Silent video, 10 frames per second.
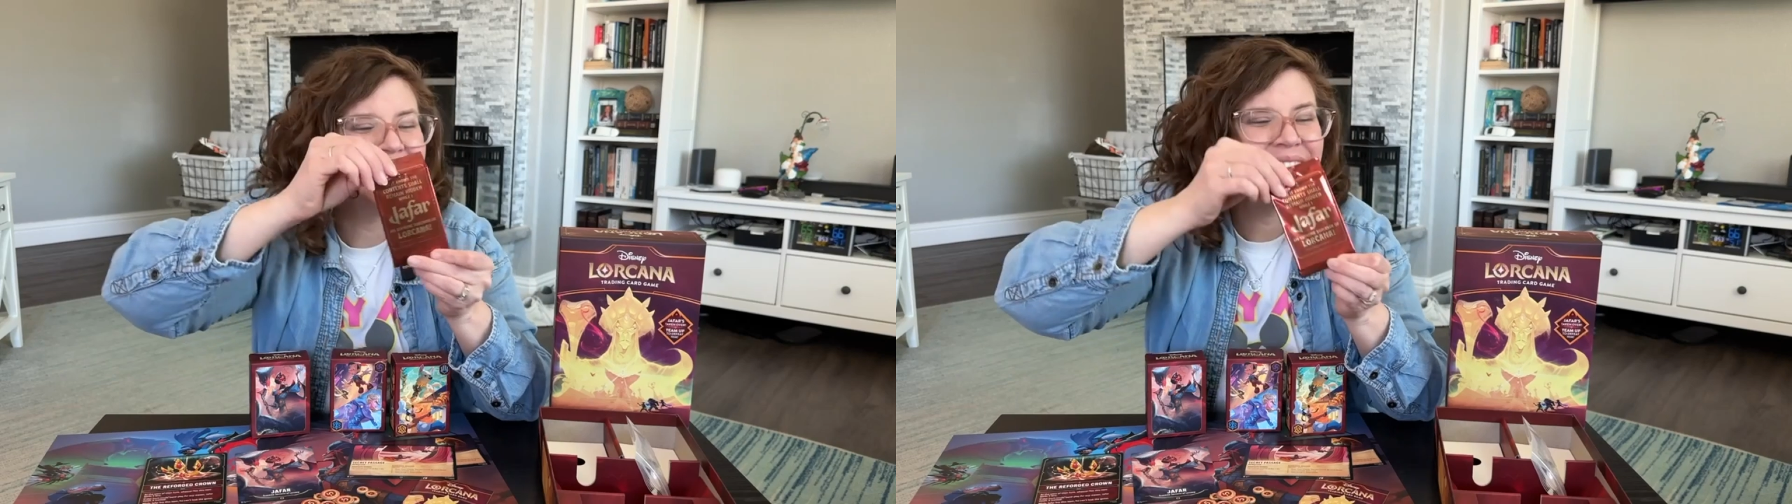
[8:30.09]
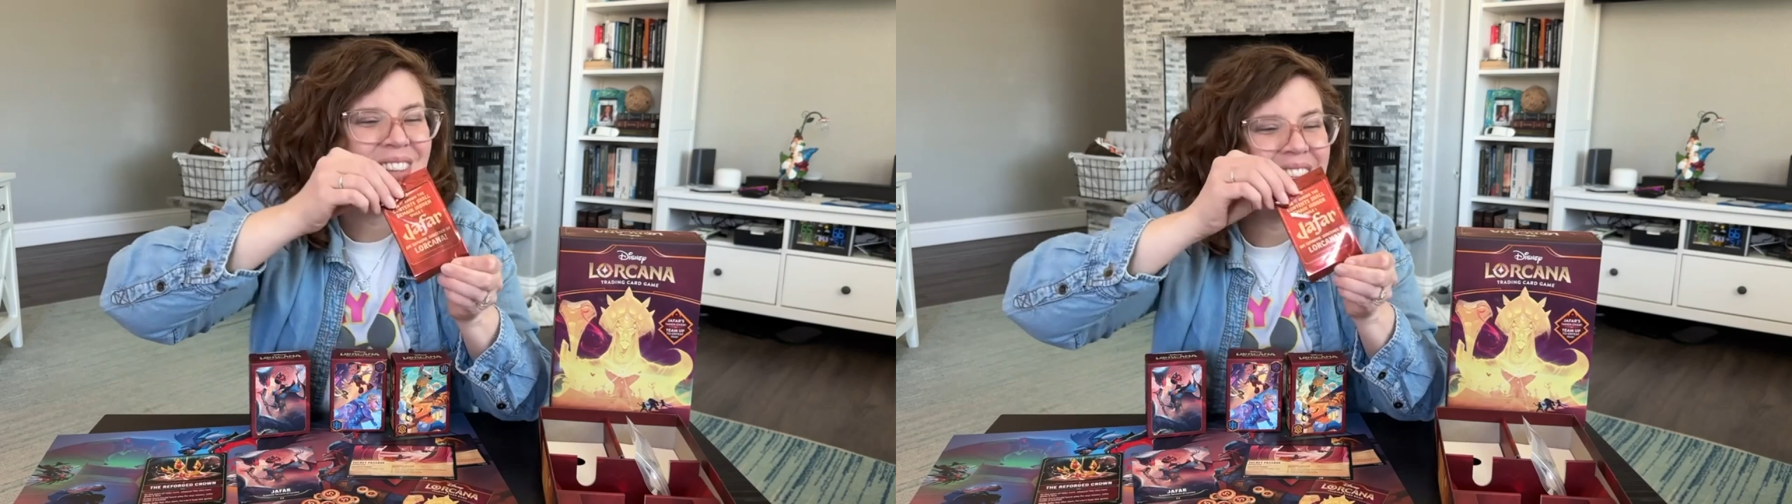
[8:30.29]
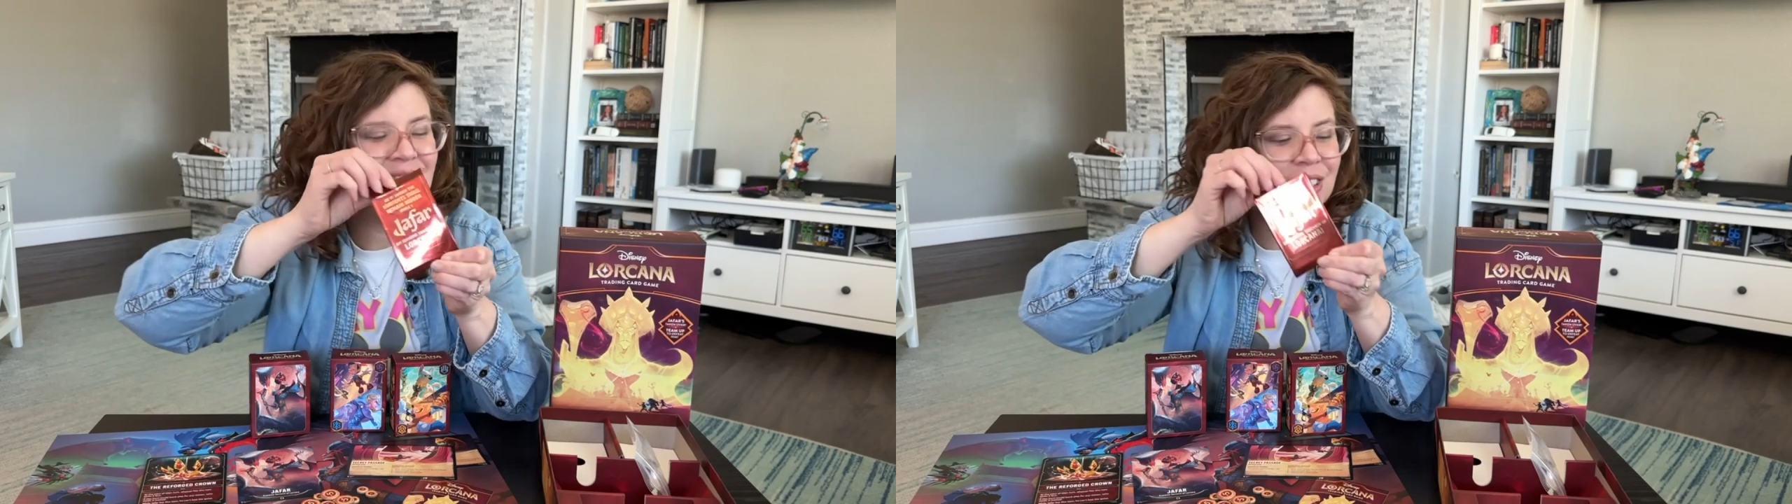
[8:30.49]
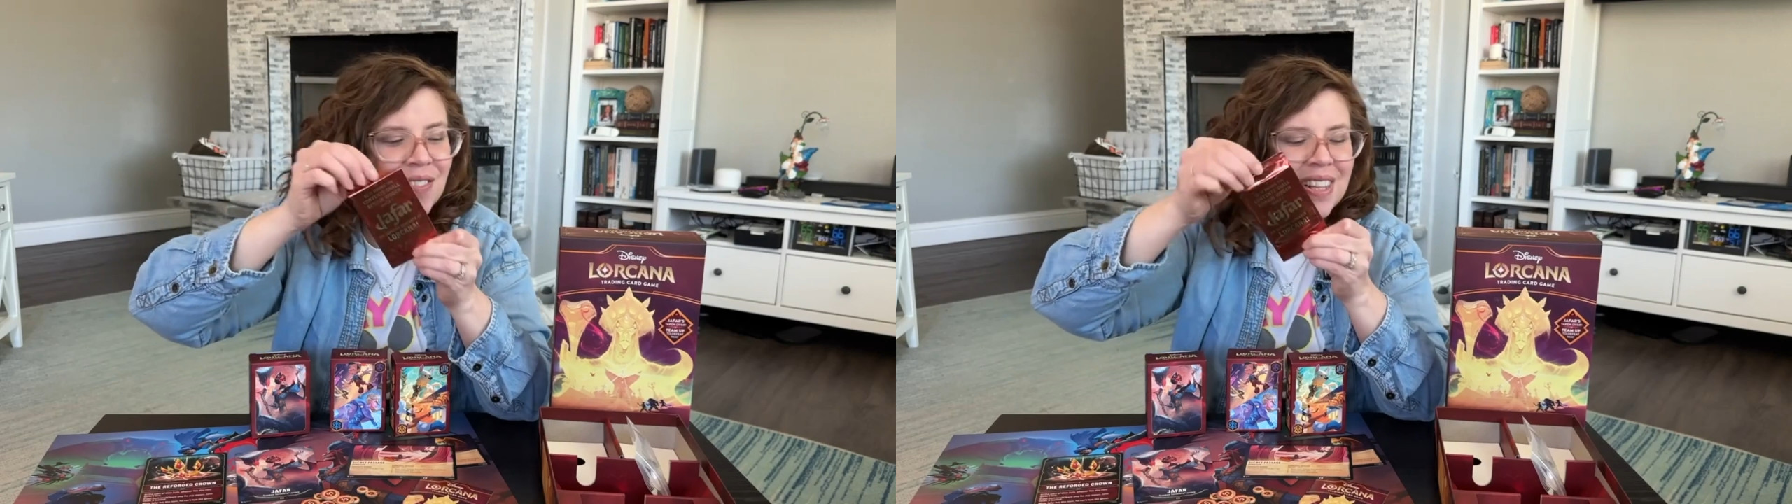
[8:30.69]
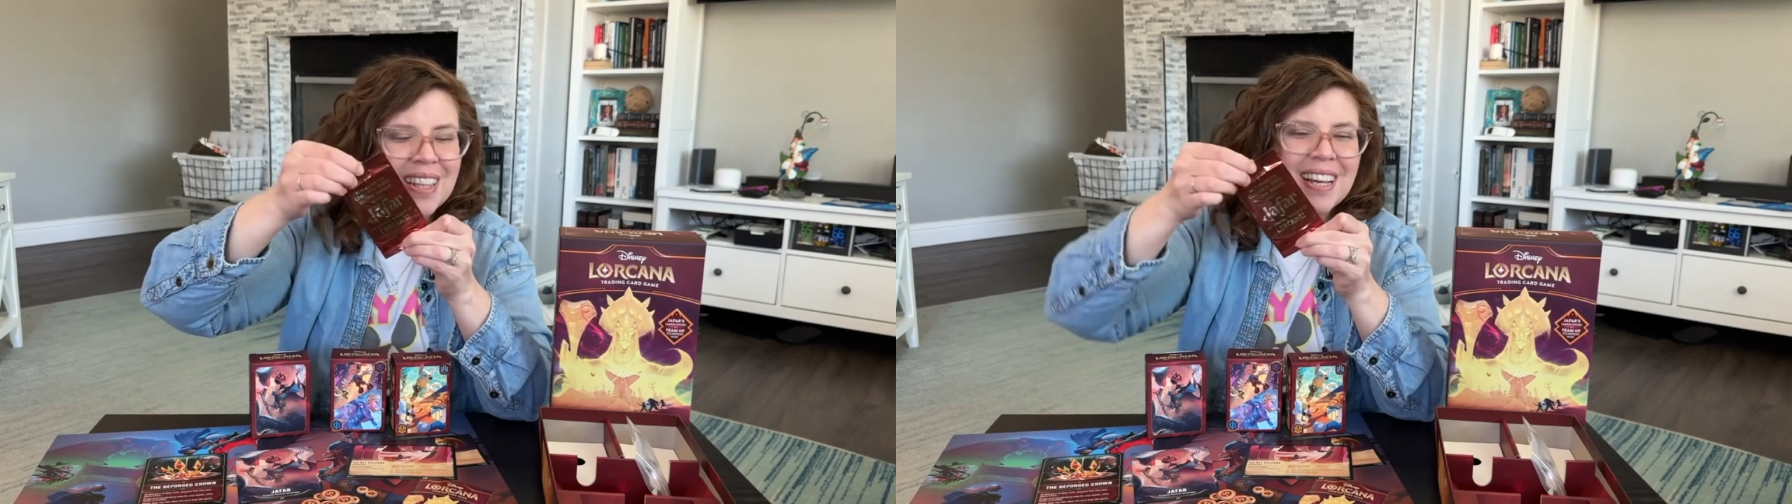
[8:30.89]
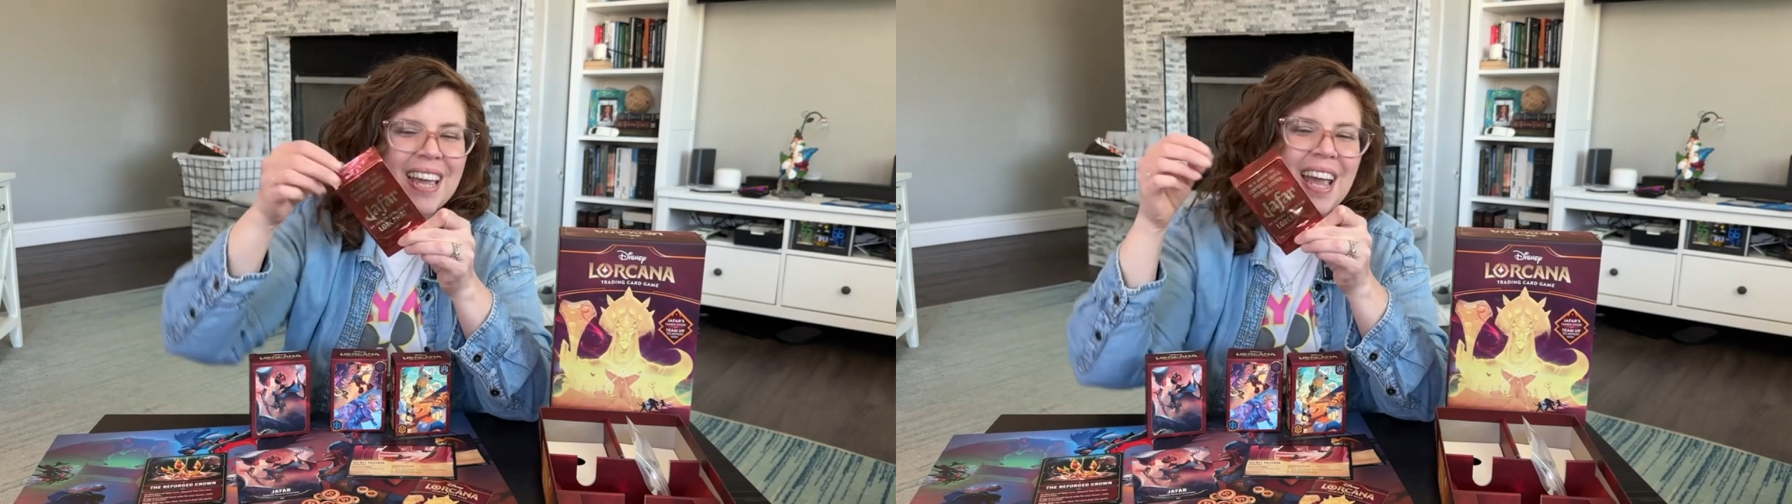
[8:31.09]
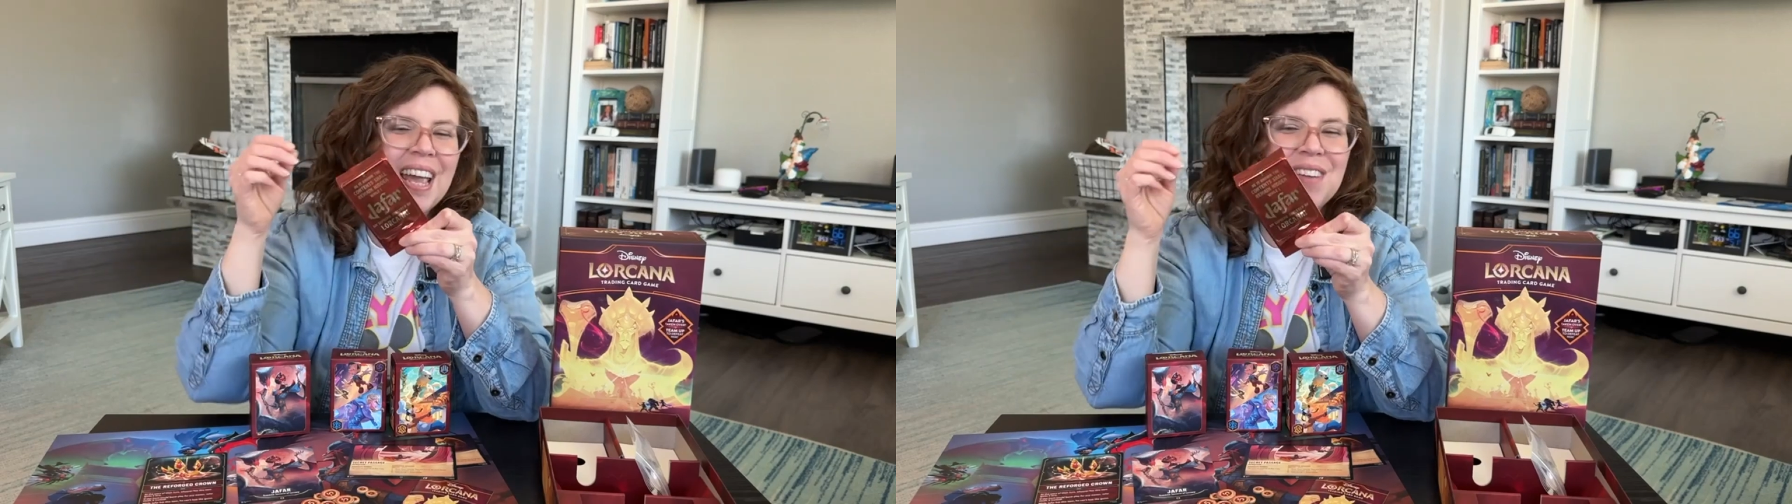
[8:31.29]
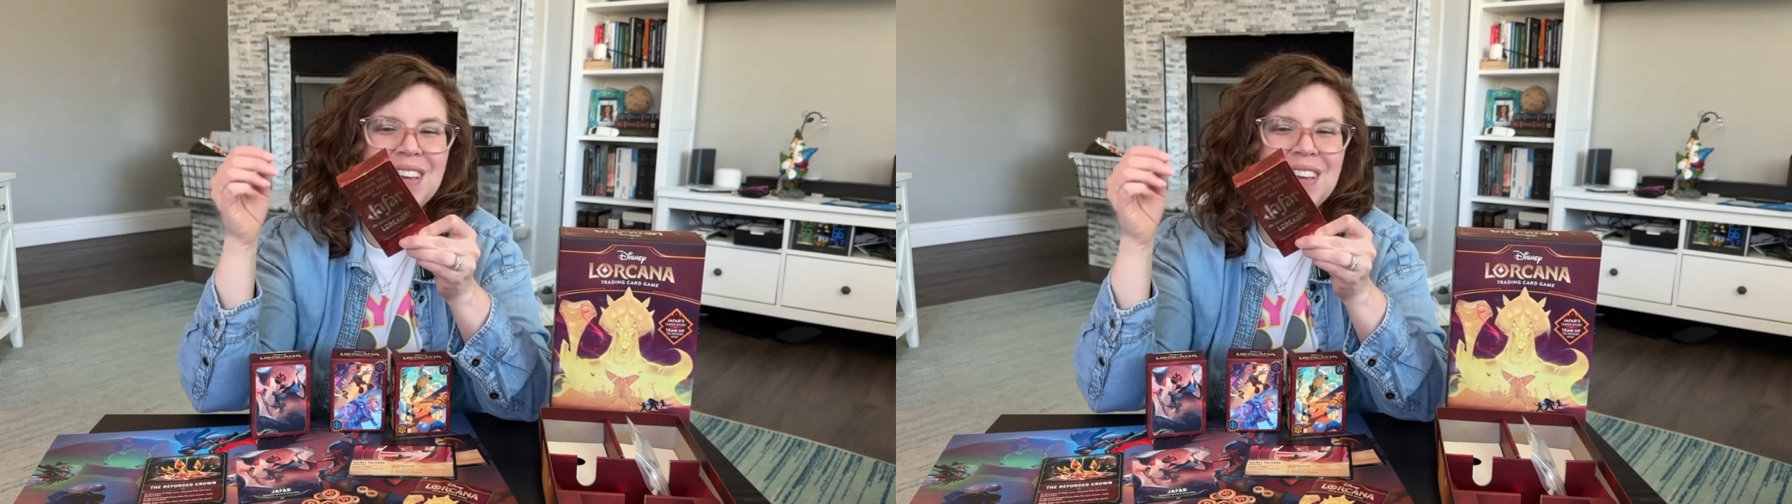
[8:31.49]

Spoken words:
So this is something that came